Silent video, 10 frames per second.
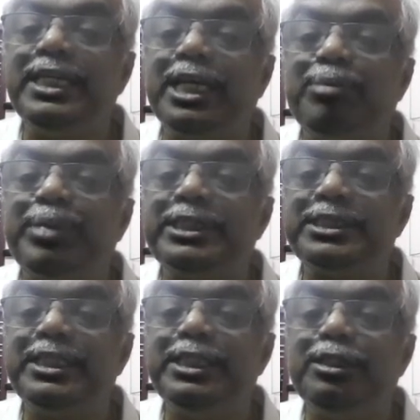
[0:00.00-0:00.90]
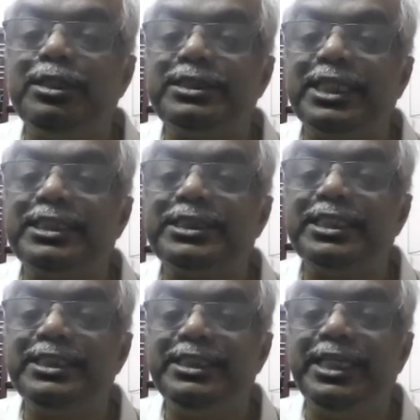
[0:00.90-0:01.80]
capacitor in section
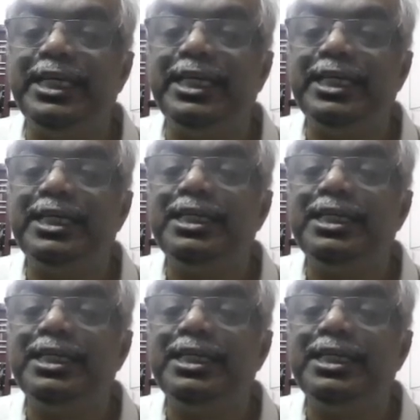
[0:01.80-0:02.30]
A,